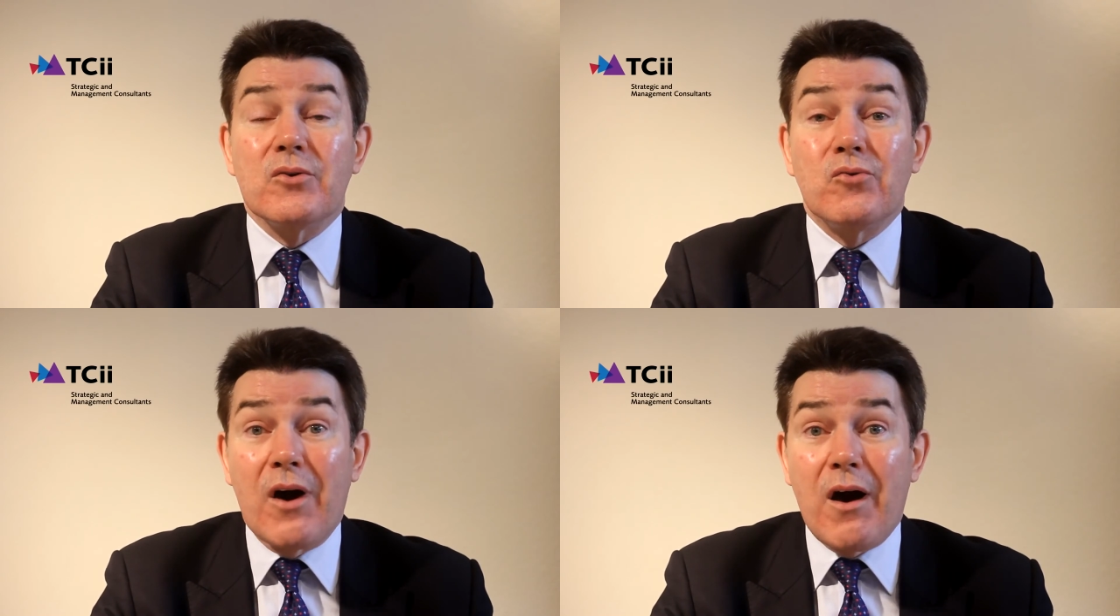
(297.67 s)

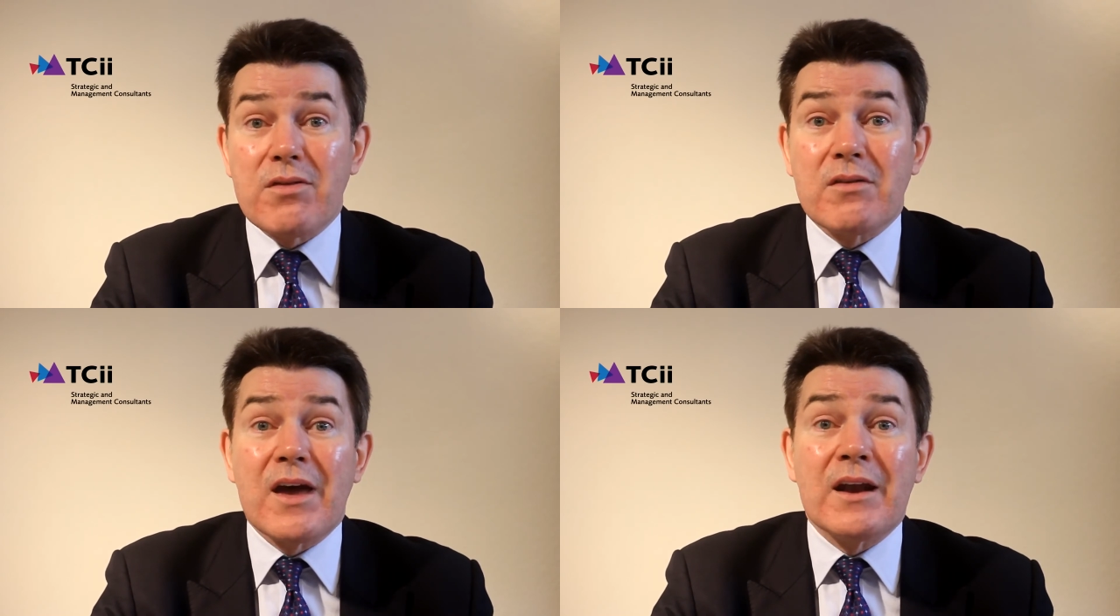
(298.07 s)

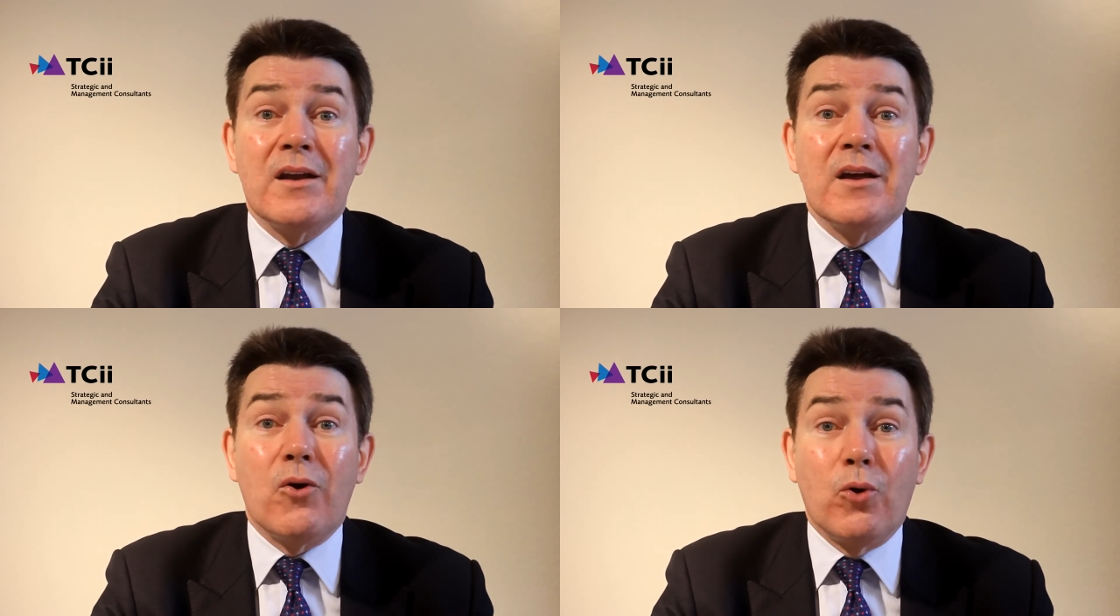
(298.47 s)
rather
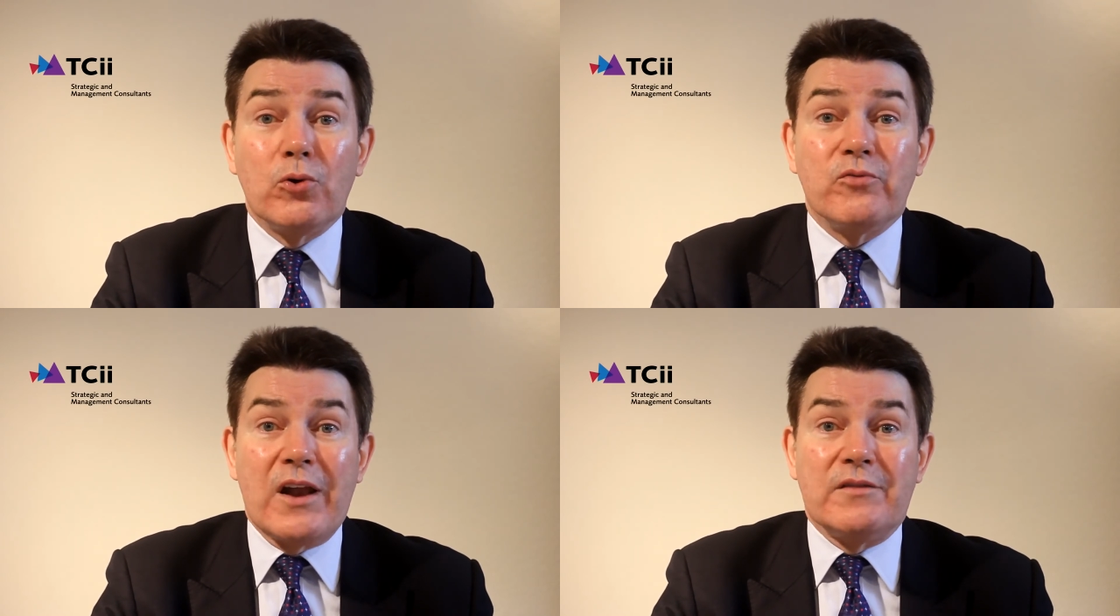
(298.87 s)
than
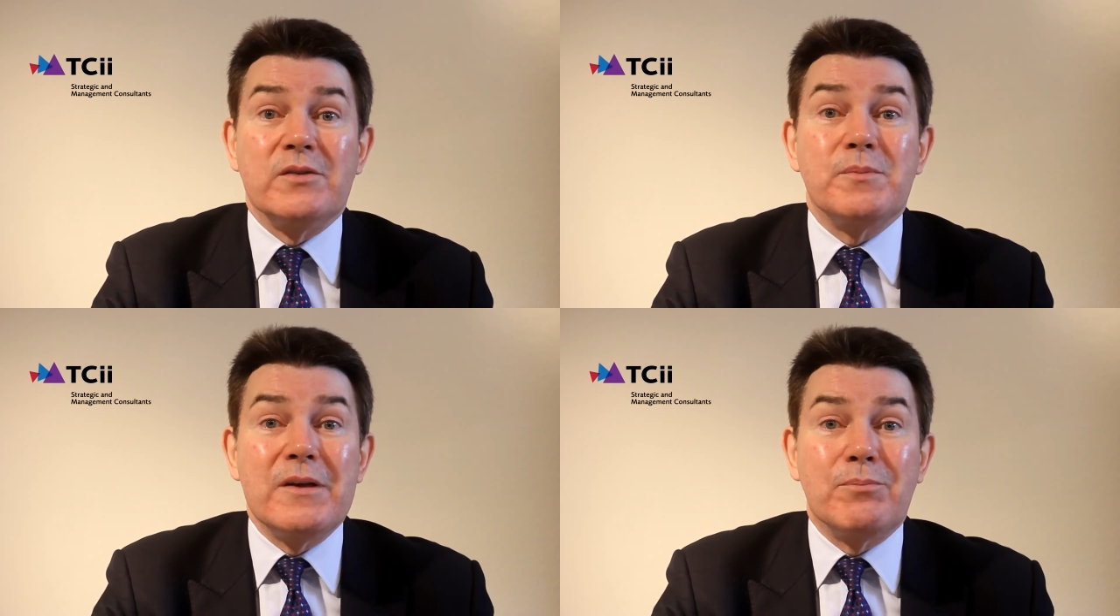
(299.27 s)
all
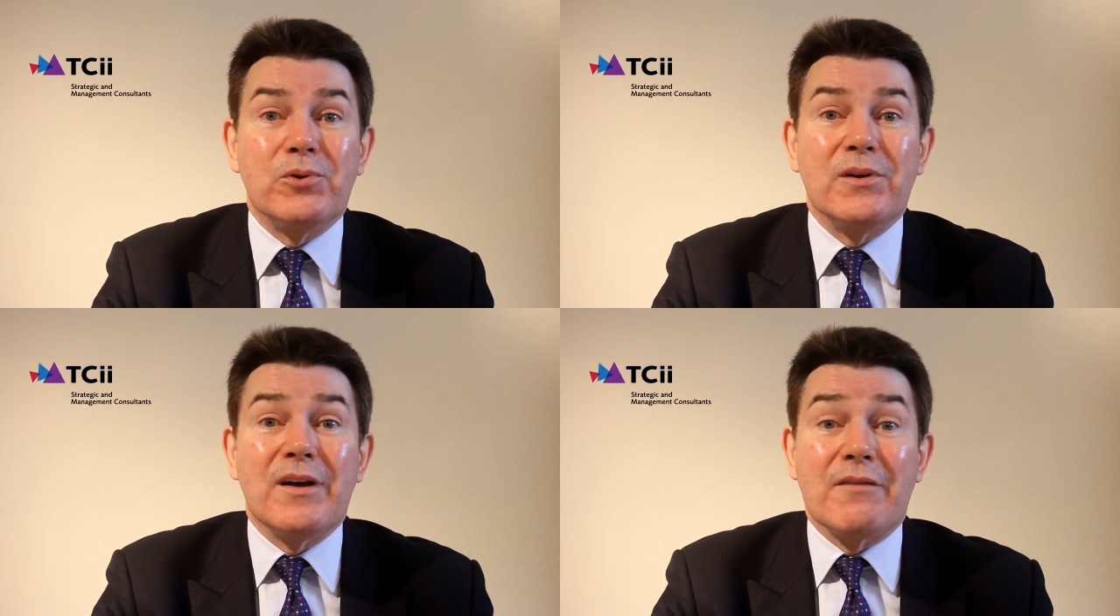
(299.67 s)
relevant
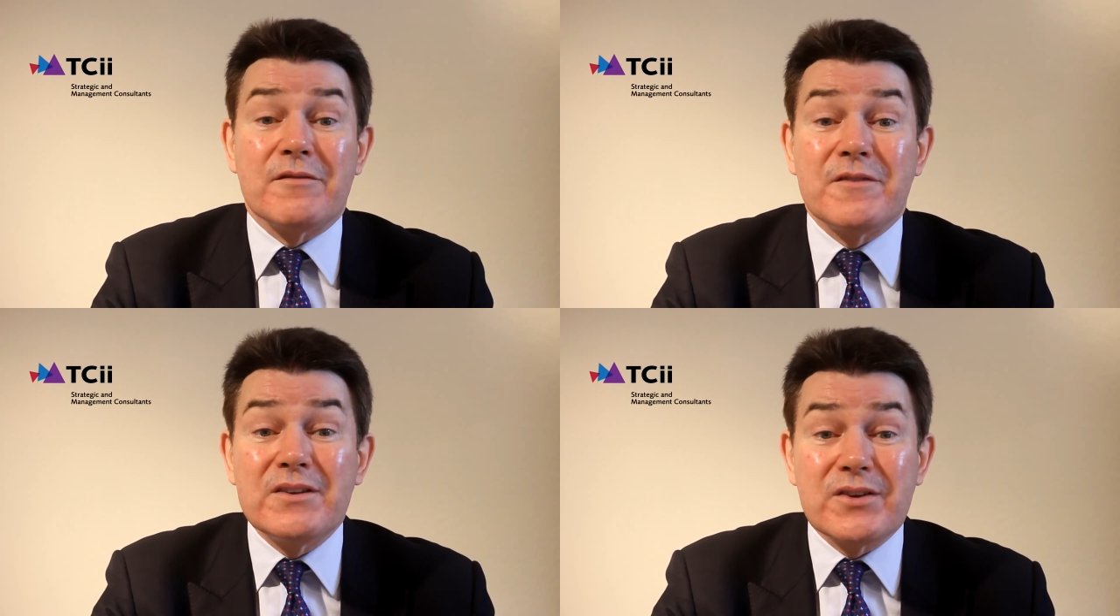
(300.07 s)
people have a
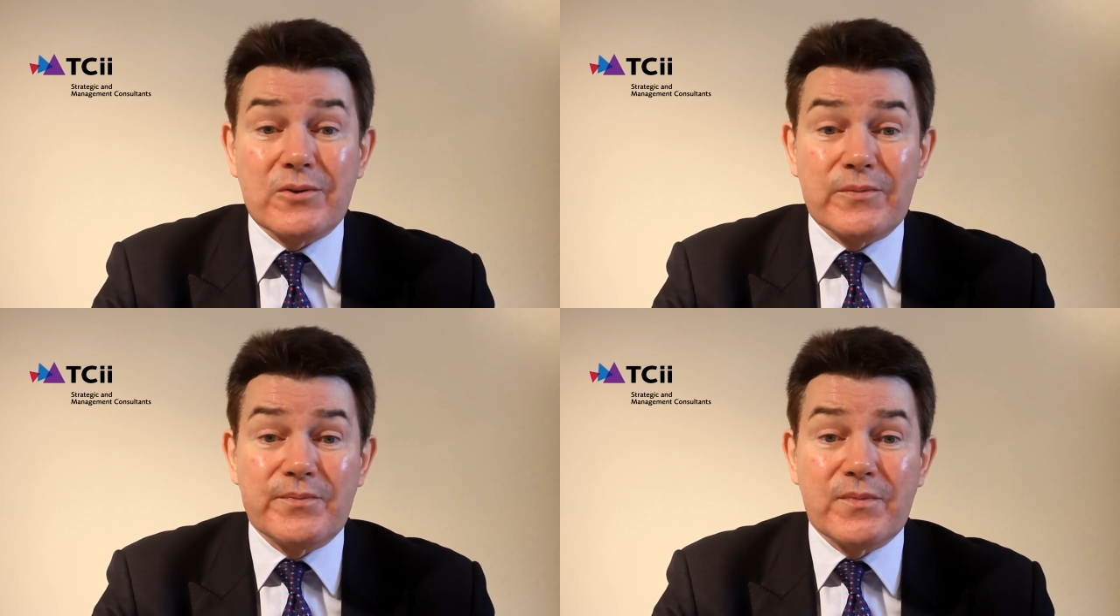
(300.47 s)
veto.